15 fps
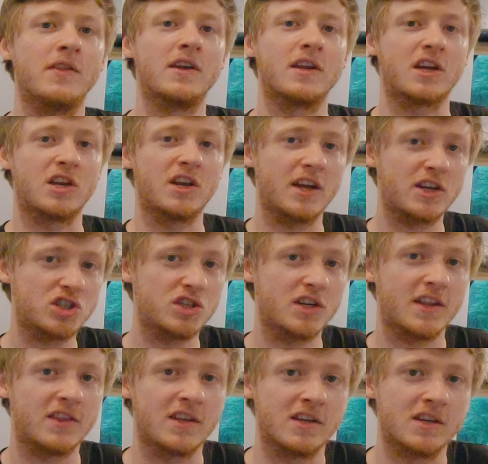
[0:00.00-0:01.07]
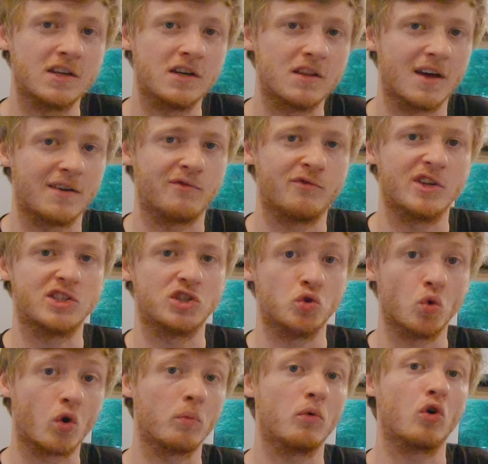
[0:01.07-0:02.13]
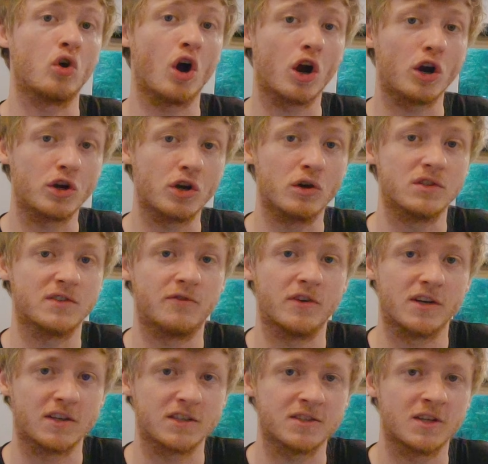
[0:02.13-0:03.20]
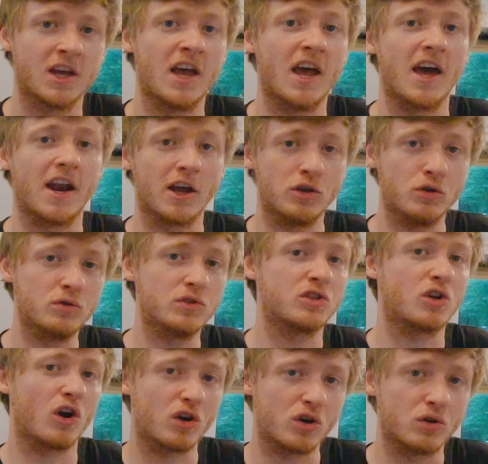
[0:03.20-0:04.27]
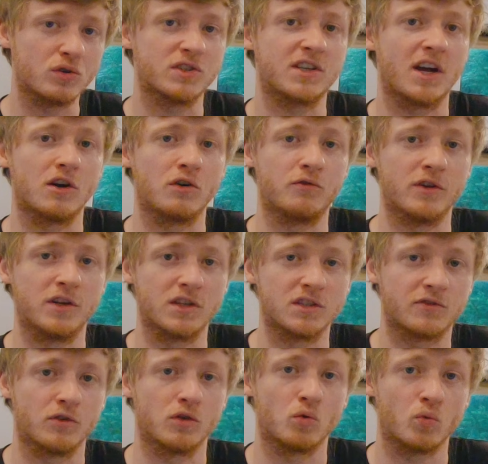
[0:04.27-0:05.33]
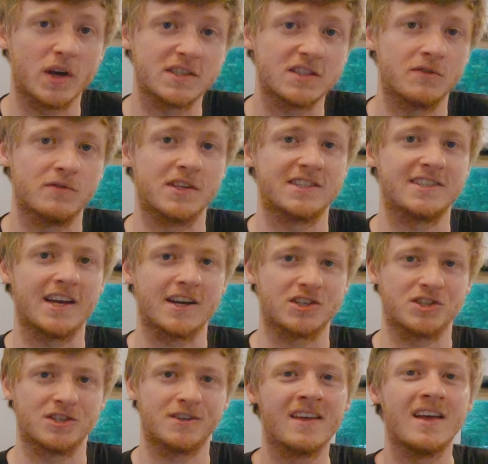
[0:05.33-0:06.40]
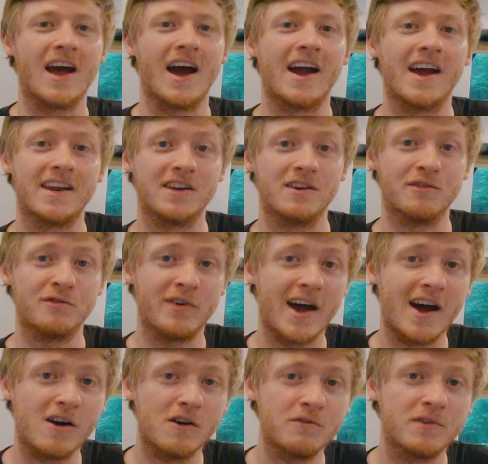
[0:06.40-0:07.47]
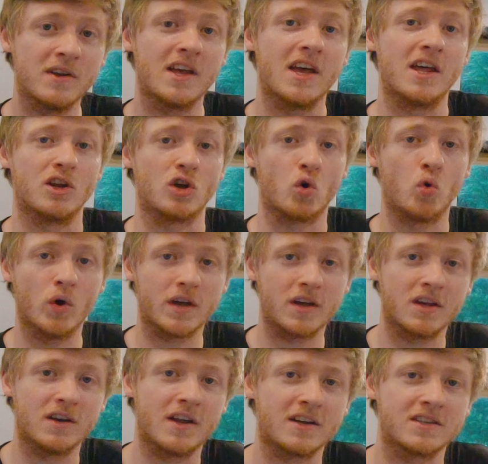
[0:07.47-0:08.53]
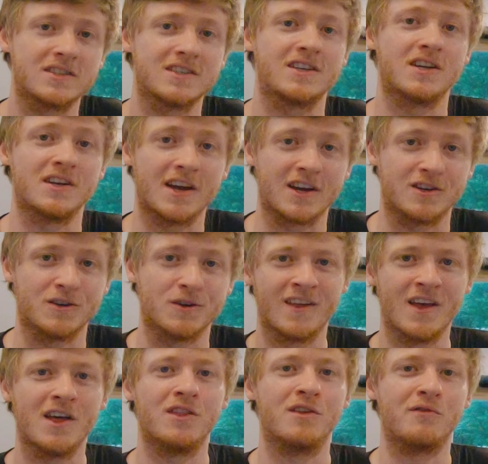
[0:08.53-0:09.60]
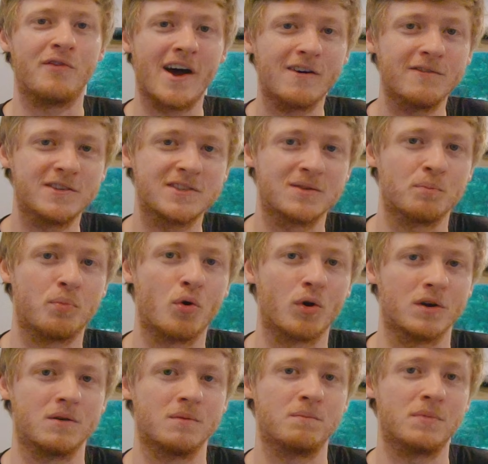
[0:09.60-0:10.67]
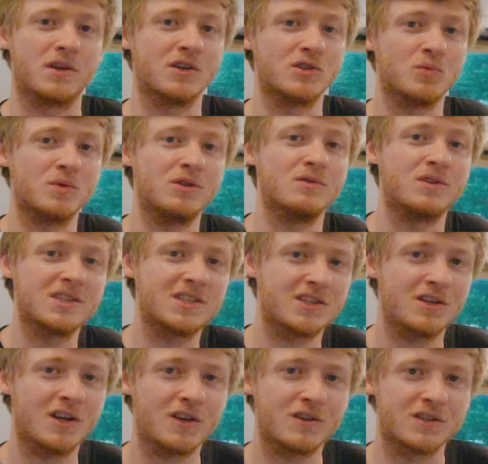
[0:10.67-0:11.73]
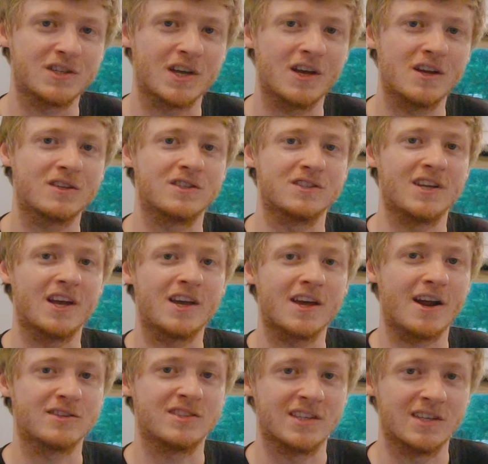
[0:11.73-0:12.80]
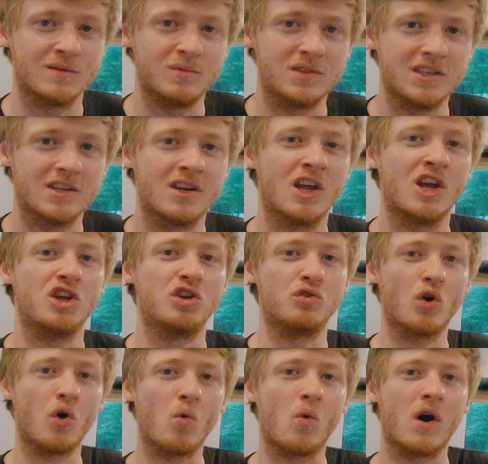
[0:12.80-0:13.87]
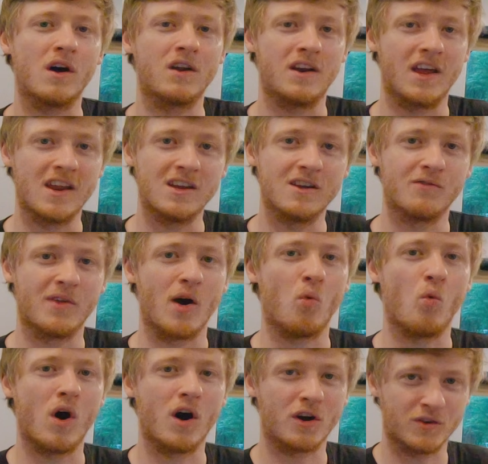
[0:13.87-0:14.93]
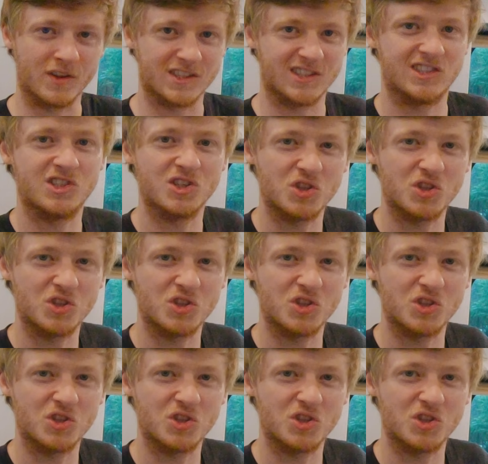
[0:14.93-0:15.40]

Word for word: then a connection at the end that fits normal garden hose fittings. And I used garden hose style fittings for the rest of this section. I added a valve and a quick connect connector. The valve is important because when you disconnect the tank to take it out to empty it, you don't want any of that water that's still